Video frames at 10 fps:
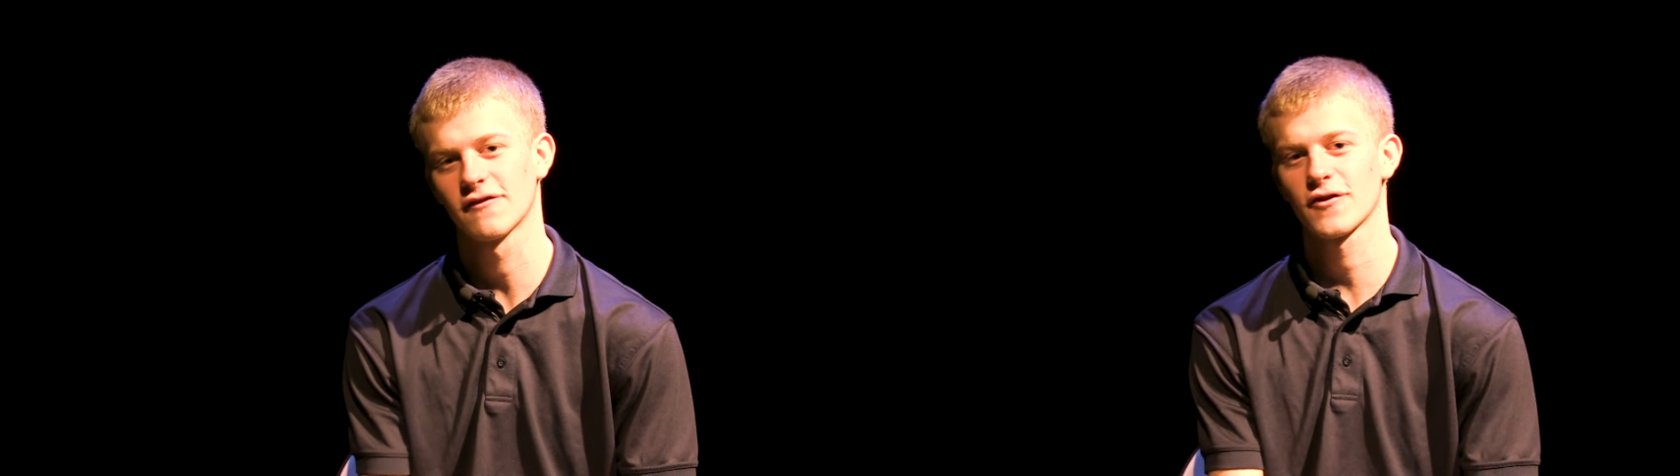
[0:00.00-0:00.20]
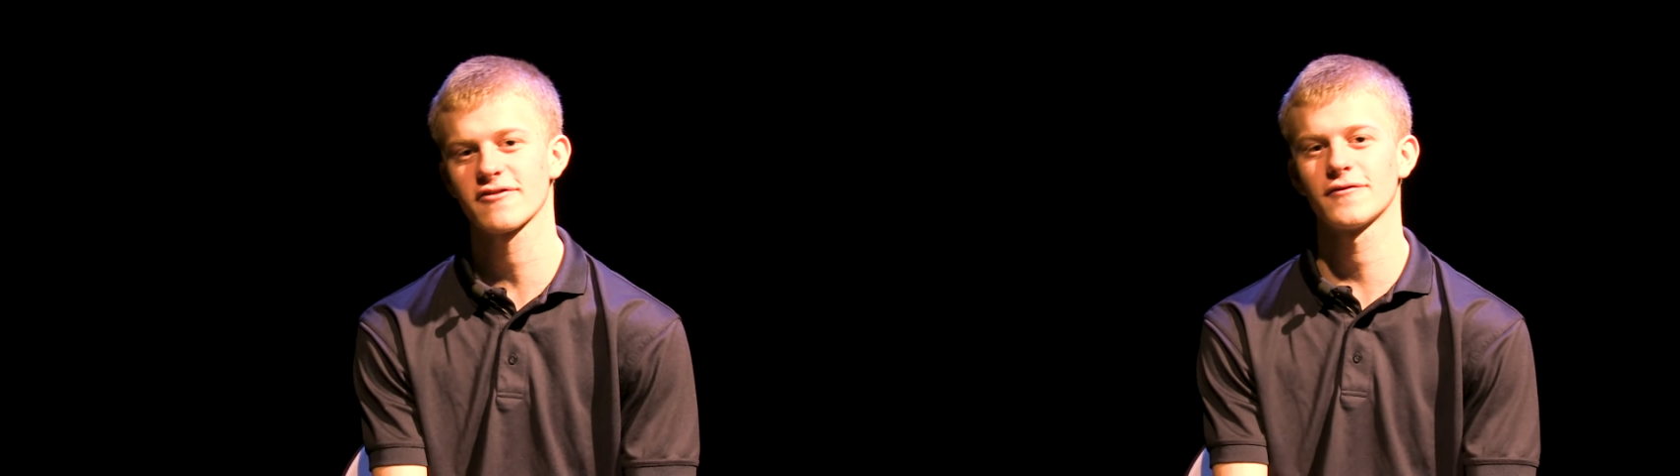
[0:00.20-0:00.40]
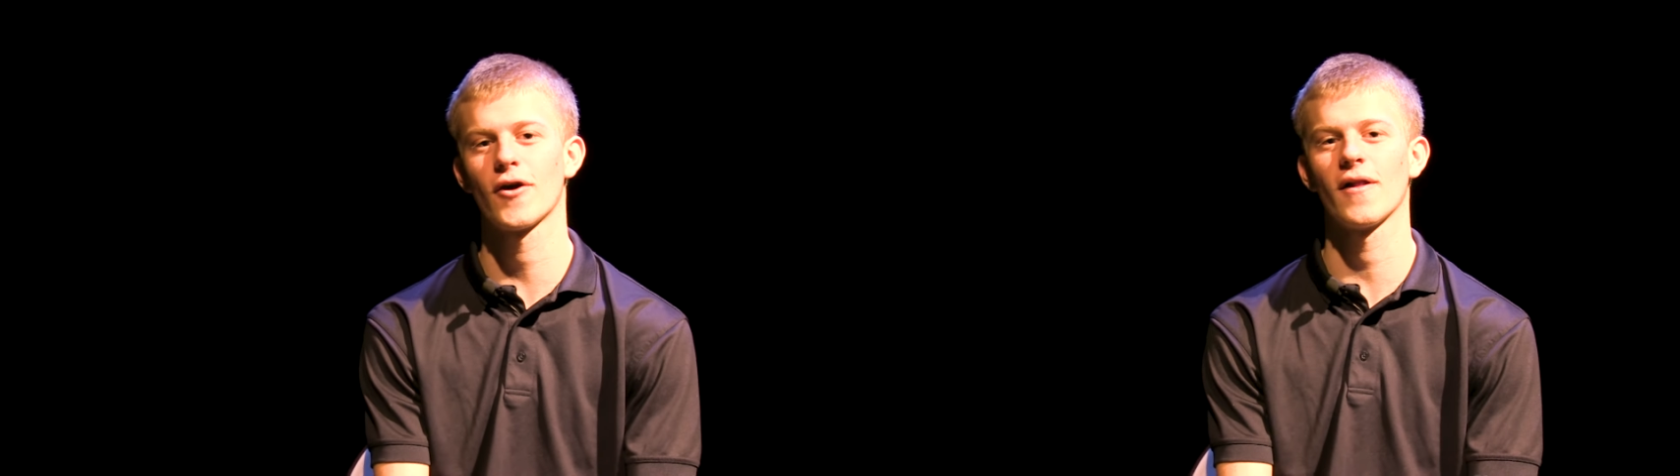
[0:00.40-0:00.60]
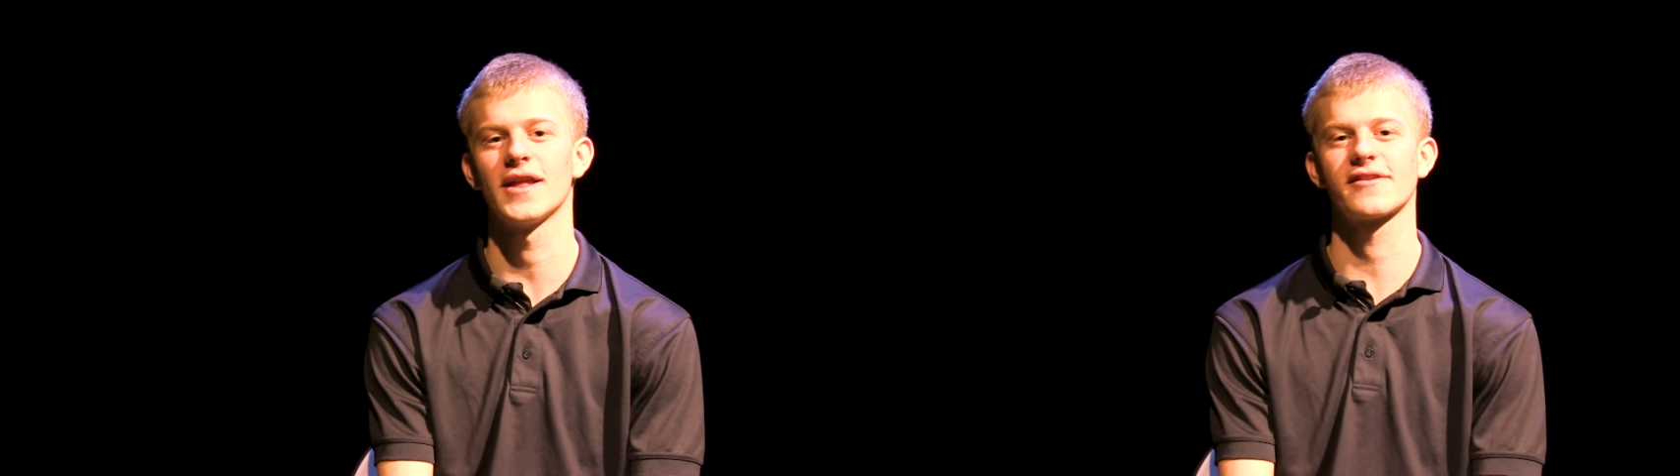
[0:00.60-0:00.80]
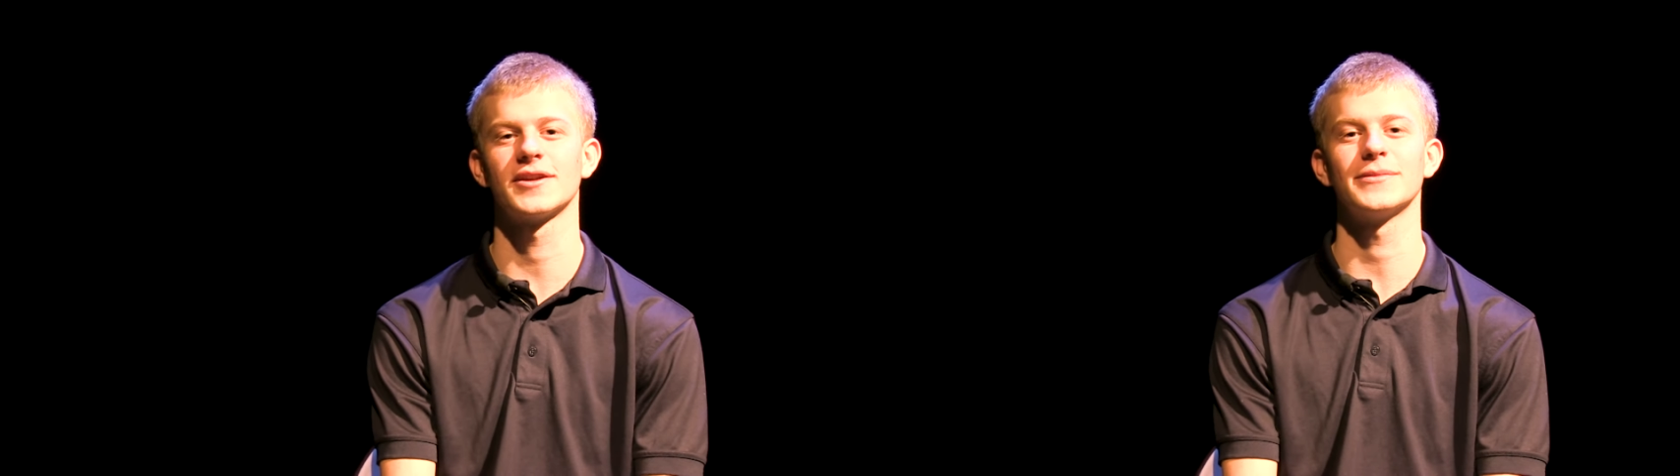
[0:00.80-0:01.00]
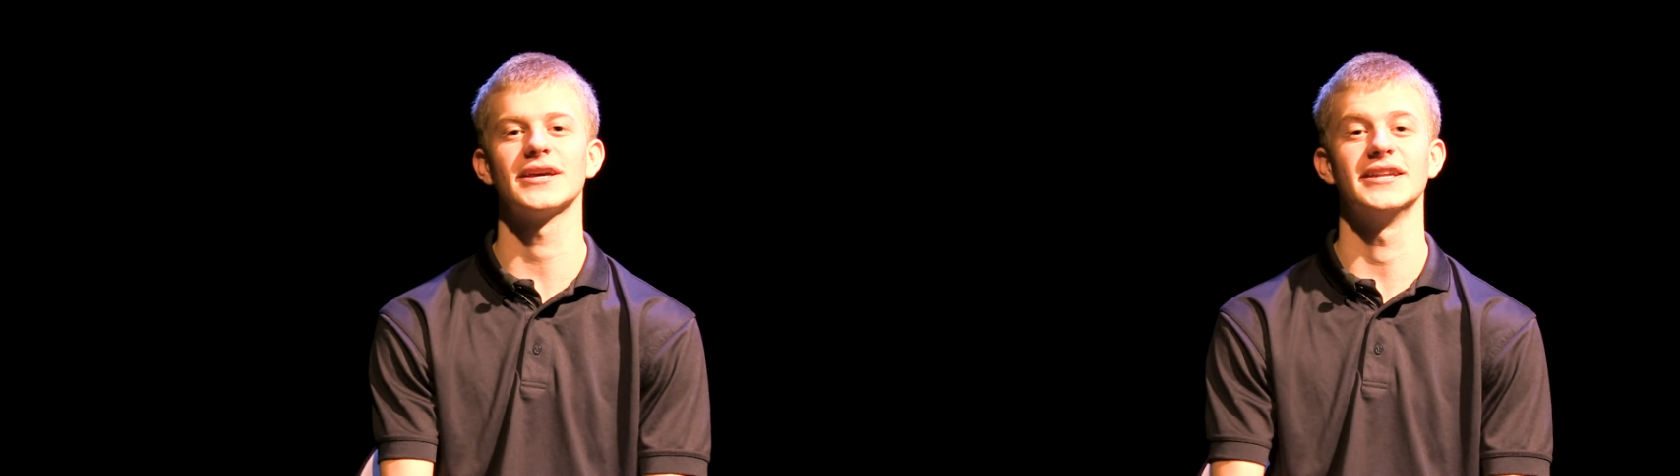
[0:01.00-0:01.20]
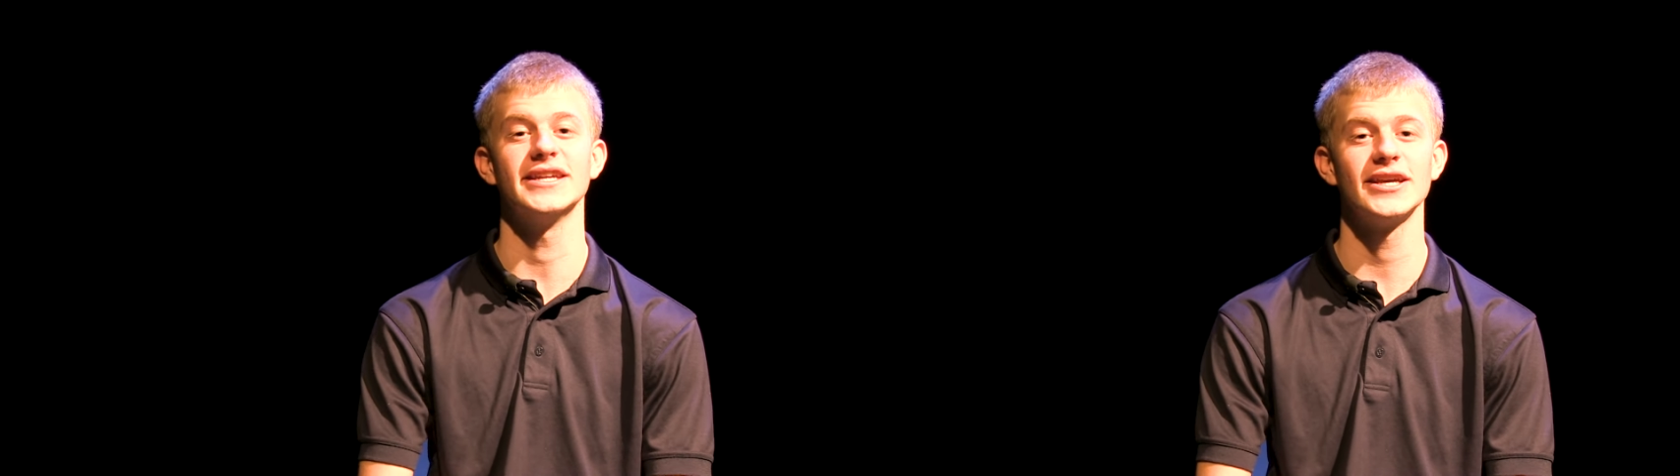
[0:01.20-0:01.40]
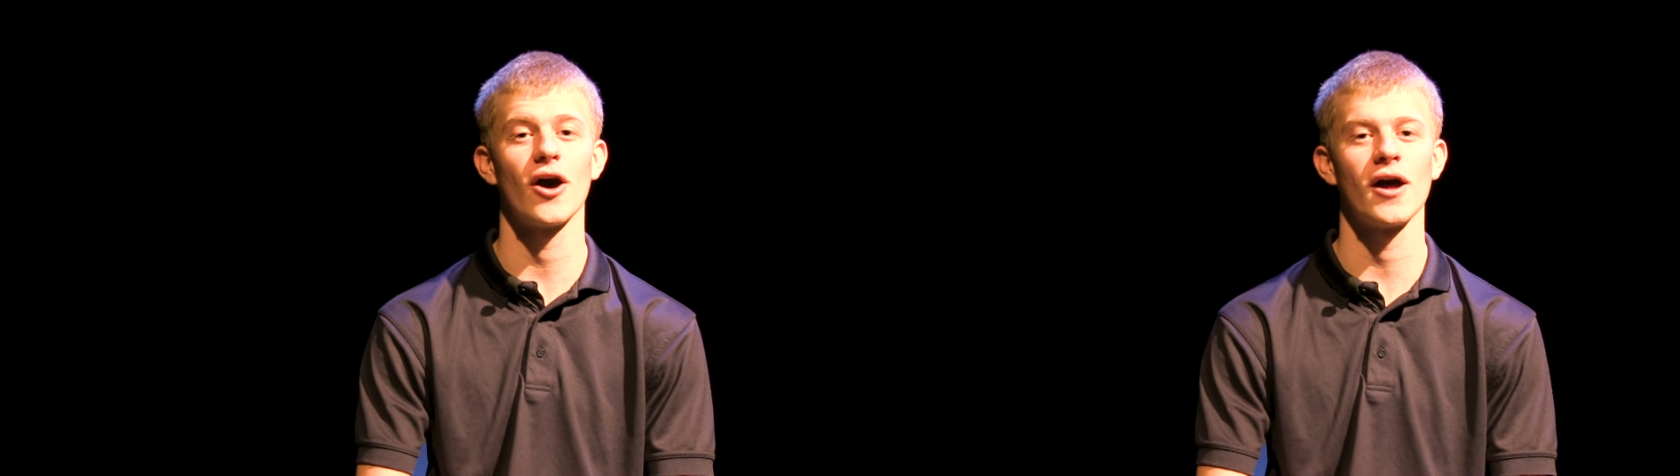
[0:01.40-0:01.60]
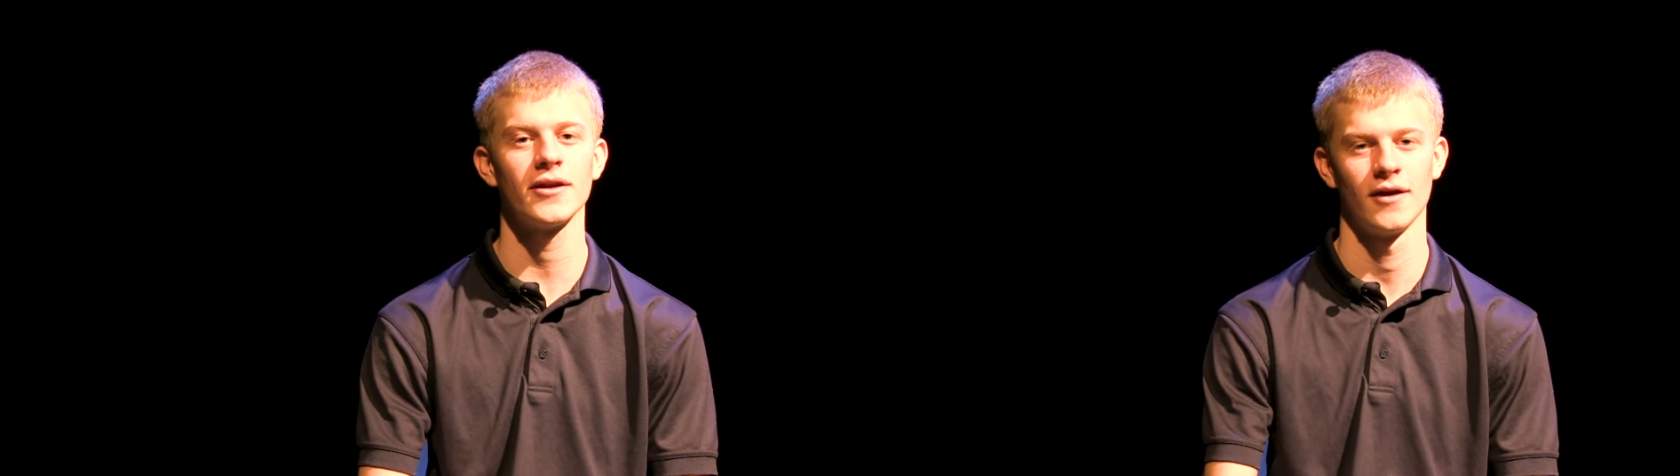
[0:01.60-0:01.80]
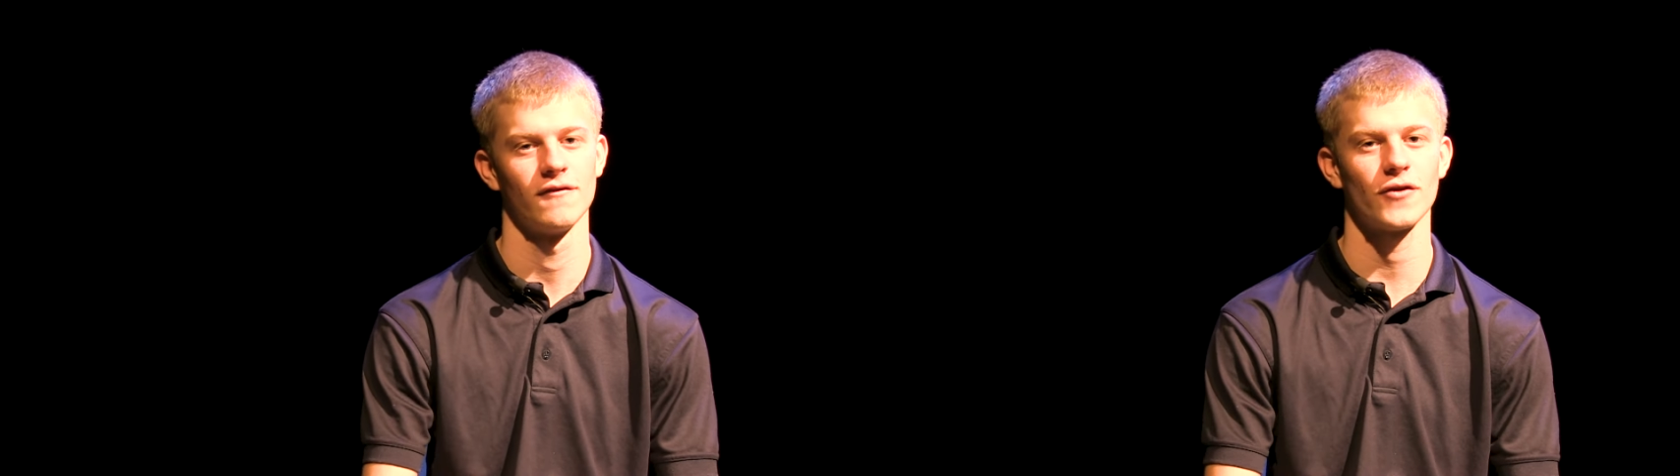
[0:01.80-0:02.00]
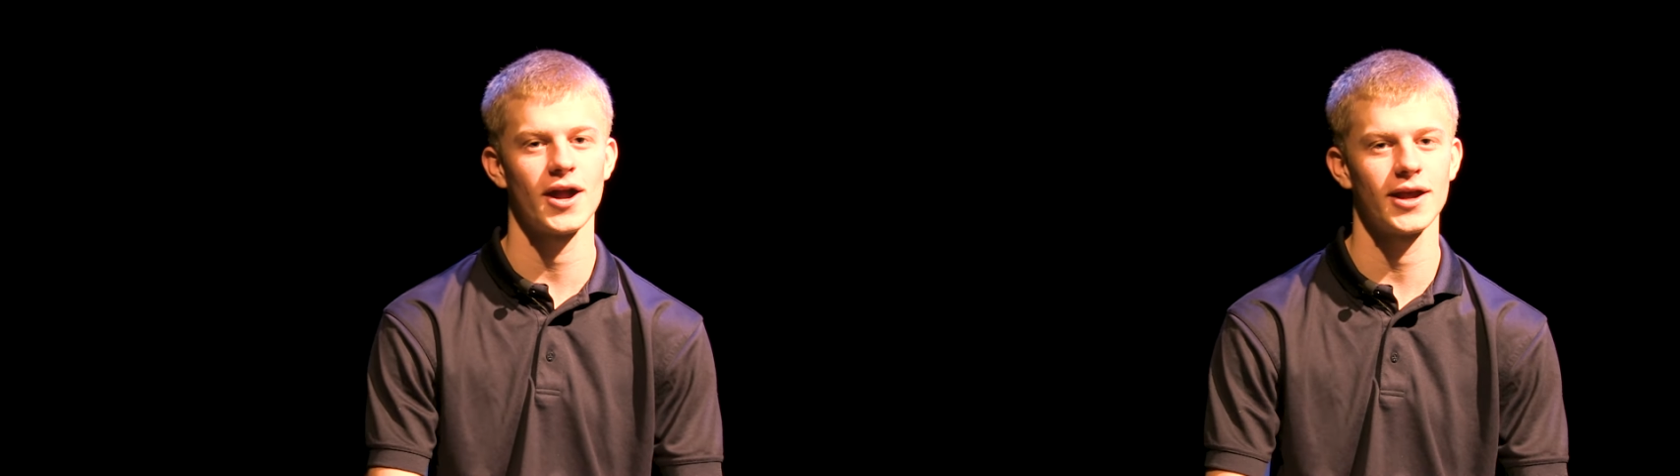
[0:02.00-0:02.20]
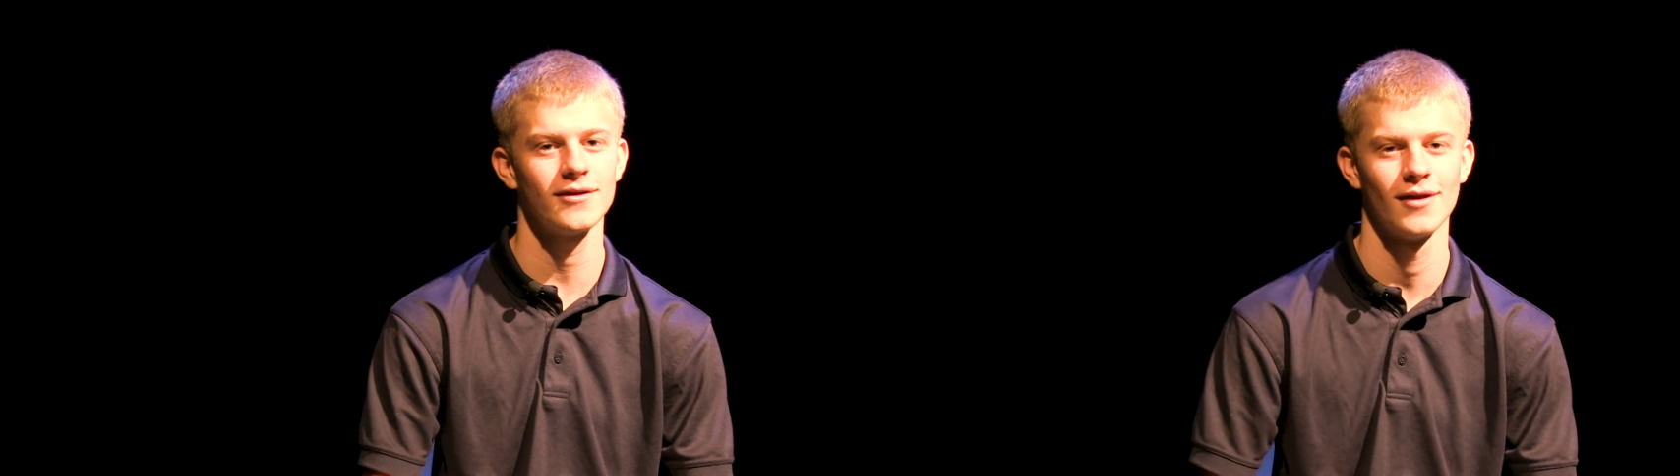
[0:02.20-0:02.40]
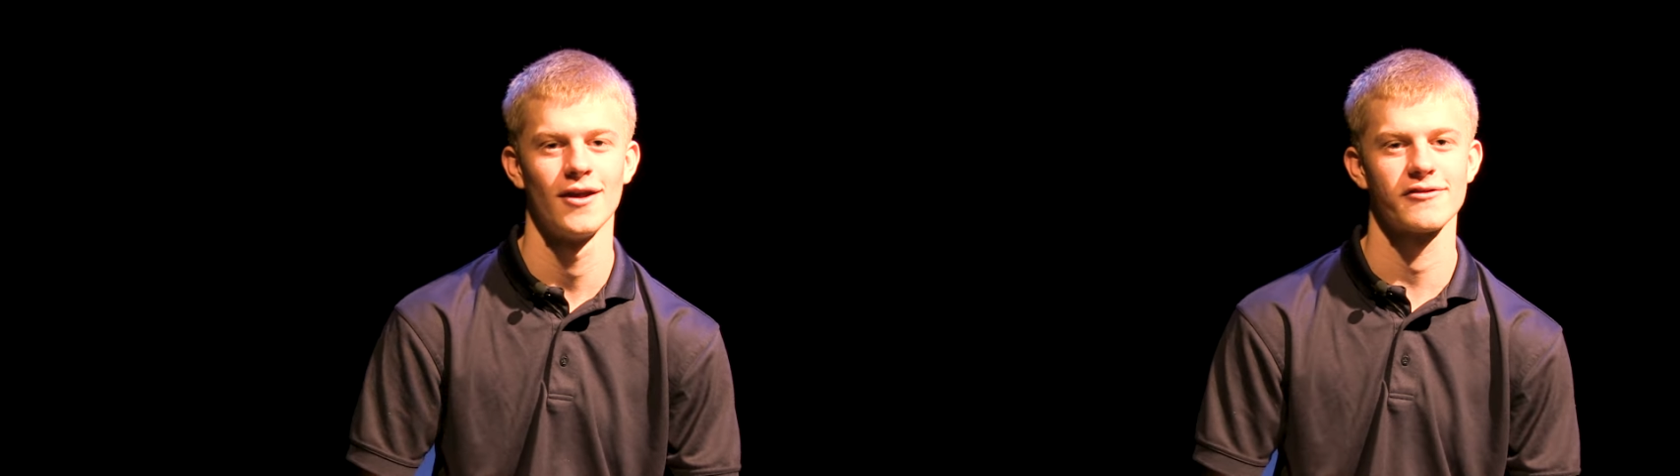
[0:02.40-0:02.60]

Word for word: First of all, it's gonna be a neon Friday,